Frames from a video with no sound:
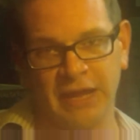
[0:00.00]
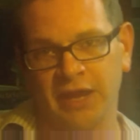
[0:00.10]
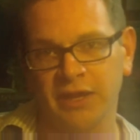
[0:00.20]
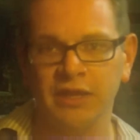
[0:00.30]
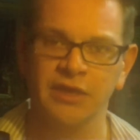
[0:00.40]

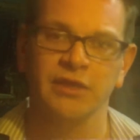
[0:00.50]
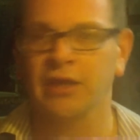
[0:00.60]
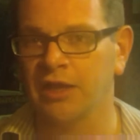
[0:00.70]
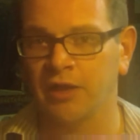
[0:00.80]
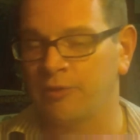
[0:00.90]
bing,
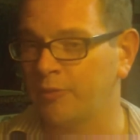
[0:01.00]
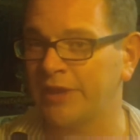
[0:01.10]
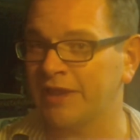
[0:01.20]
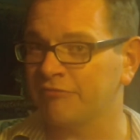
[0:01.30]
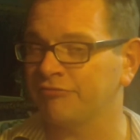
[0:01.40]
uh,
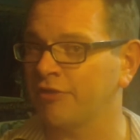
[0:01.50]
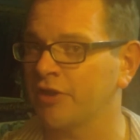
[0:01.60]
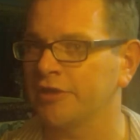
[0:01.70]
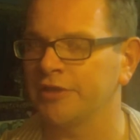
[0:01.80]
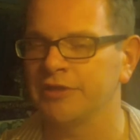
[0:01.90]
we get
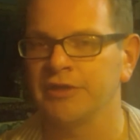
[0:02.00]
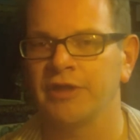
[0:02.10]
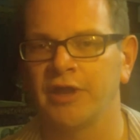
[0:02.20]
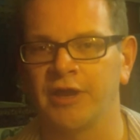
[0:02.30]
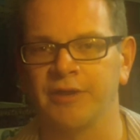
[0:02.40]
Florida,
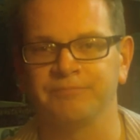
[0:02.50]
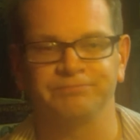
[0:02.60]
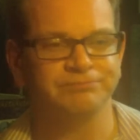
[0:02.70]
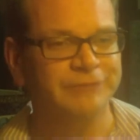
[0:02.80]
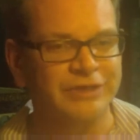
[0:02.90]

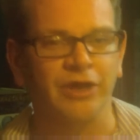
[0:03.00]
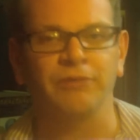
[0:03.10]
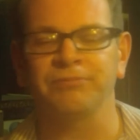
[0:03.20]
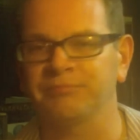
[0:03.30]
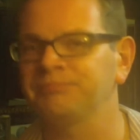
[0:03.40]
um, you
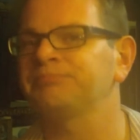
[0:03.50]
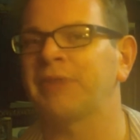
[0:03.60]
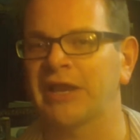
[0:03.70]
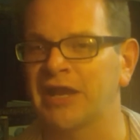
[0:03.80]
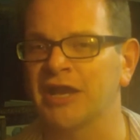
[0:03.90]
know,
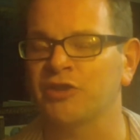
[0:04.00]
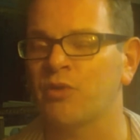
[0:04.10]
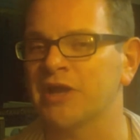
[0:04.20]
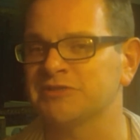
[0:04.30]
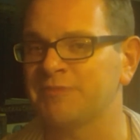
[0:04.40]
by
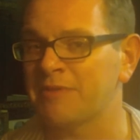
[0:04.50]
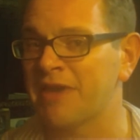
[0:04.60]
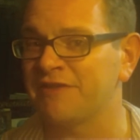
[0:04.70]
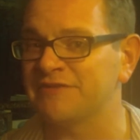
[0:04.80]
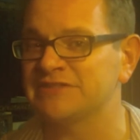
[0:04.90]
conquest, by
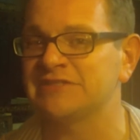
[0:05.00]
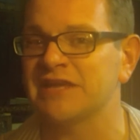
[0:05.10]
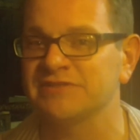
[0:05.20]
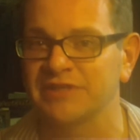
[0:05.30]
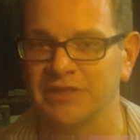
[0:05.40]
manifest
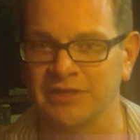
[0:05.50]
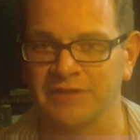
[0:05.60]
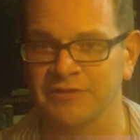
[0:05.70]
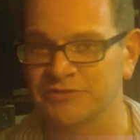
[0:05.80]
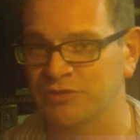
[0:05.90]
destiny.
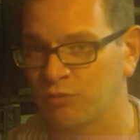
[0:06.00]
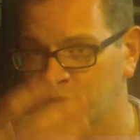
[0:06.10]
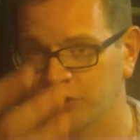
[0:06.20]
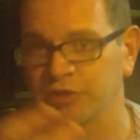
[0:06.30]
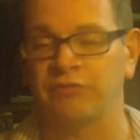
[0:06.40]
And there's the
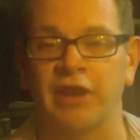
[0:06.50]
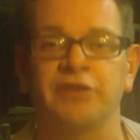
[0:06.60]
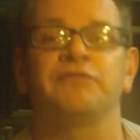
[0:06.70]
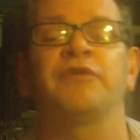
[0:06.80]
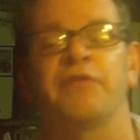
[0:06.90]
word,
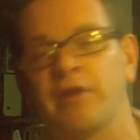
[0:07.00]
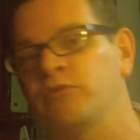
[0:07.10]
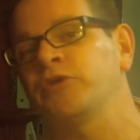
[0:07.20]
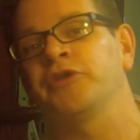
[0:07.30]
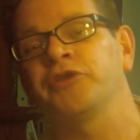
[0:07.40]
right? You've heard
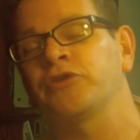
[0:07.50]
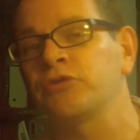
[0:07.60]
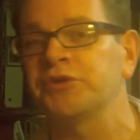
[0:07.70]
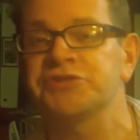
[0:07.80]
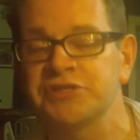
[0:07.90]
that word in your
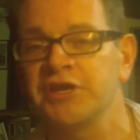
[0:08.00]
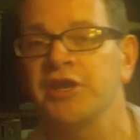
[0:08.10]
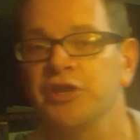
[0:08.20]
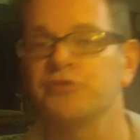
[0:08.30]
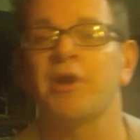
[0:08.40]
course.
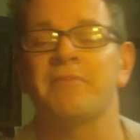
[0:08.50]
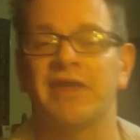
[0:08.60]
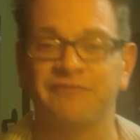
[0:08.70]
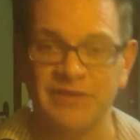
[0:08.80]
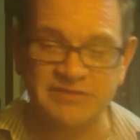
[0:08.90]
You want
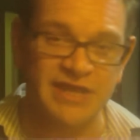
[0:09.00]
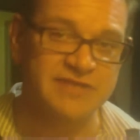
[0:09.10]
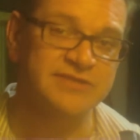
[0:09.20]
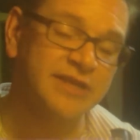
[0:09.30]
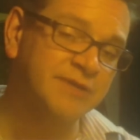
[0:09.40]
manifest
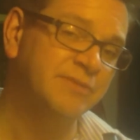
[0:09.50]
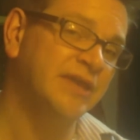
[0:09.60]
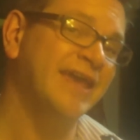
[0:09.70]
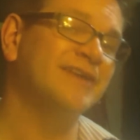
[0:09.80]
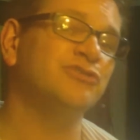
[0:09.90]
destiny?
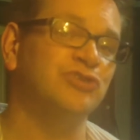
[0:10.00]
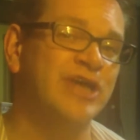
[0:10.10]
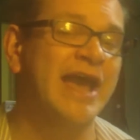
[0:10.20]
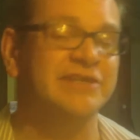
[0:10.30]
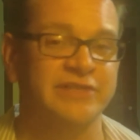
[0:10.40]
Be Andrew
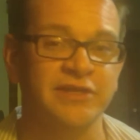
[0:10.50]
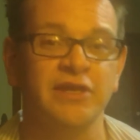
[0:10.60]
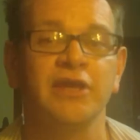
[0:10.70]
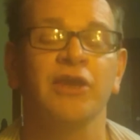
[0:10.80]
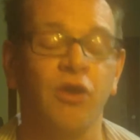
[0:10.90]

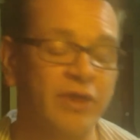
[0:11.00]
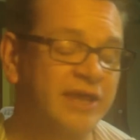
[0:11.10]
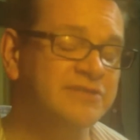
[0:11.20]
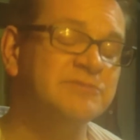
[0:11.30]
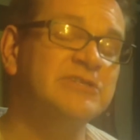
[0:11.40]
Jackson. Go
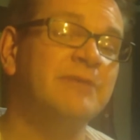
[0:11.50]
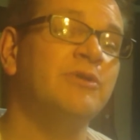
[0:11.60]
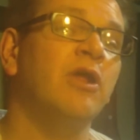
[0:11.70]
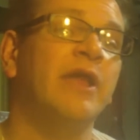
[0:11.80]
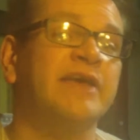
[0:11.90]
kick some
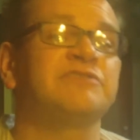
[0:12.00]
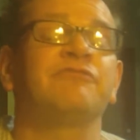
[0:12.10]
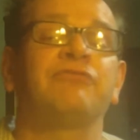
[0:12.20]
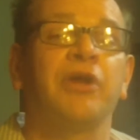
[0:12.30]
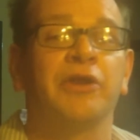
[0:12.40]
Seminole ass
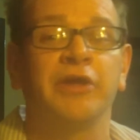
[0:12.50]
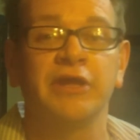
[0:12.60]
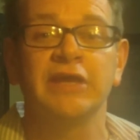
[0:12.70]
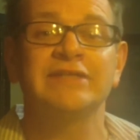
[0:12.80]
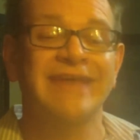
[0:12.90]
in
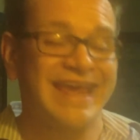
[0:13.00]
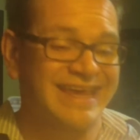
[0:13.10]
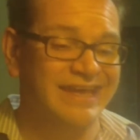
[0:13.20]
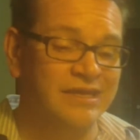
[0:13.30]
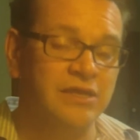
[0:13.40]
Florida.
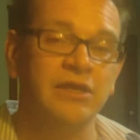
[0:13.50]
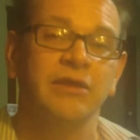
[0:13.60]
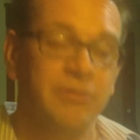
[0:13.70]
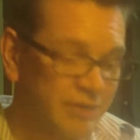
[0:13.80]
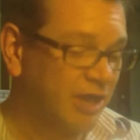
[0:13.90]
Take it,
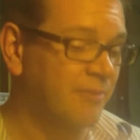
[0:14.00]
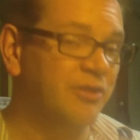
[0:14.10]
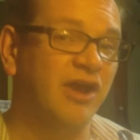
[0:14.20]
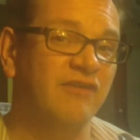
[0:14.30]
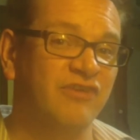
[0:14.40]
become
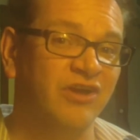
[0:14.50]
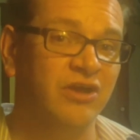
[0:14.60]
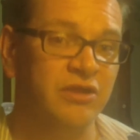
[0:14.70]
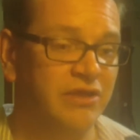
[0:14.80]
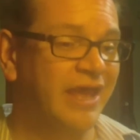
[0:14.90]
the
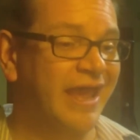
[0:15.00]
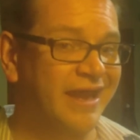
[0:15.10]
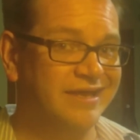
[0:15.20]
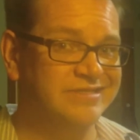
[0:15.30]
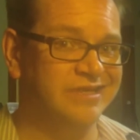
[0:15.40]
governor,
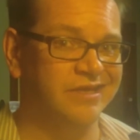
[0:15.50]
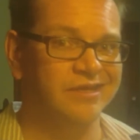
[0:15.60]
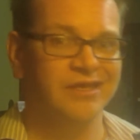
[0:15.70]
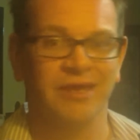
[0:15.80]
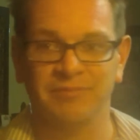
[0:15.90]
annex
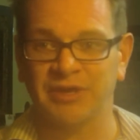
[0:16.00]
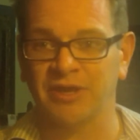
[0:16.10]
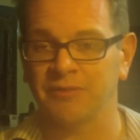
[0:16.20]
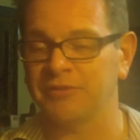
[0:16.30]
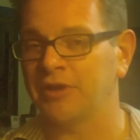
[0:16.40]
it, and
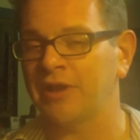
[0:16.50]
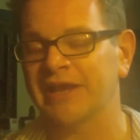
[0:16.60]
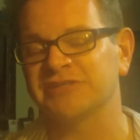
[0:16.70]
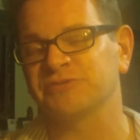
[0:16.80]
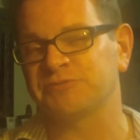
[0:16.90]
become, you know,
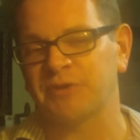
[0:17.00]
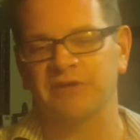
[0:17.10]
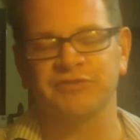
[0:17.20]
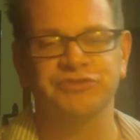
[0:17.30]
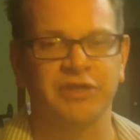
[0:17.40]
I guess it was
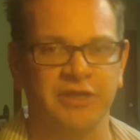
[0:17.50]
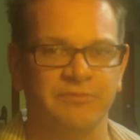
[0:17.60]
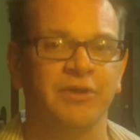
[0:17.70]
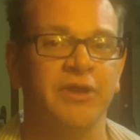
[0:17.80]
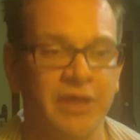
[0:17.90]
part of a
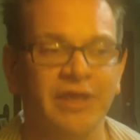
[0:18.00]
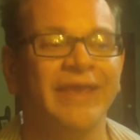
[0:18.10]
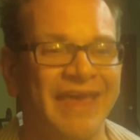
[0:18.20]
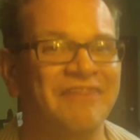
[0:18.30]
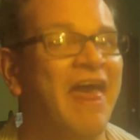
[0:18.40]
treaty, but
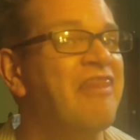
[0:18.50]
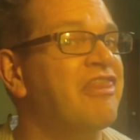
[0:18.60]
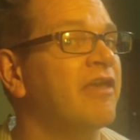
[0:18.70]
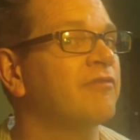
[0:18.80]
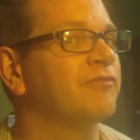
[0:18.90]
get
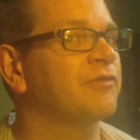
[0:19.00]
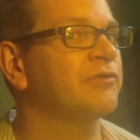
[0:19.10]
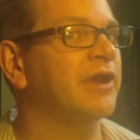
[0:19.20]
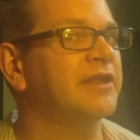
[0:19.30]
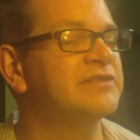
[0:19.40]
that thing for the
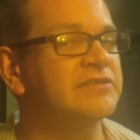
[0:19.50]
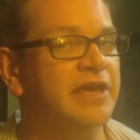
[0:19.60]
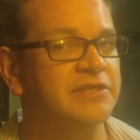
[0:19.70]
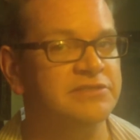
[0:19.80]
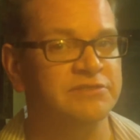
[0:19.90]
United
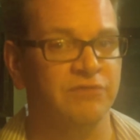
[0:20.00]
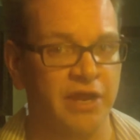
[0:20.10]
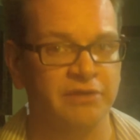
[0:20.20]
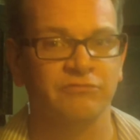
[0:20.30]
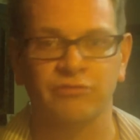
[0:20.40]
States,
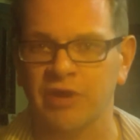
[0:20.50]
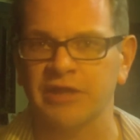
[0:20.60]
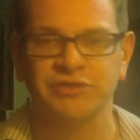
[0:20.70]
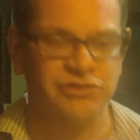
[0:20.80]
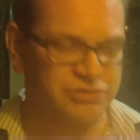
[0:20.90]
right? Great